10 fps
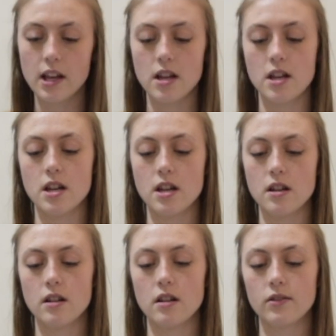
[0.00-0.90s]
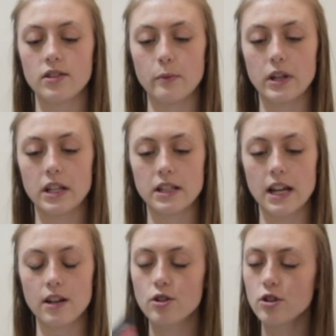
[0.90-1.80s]
in some
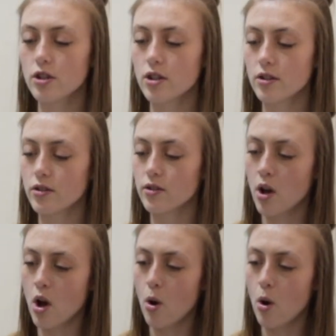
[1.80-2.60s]
containers,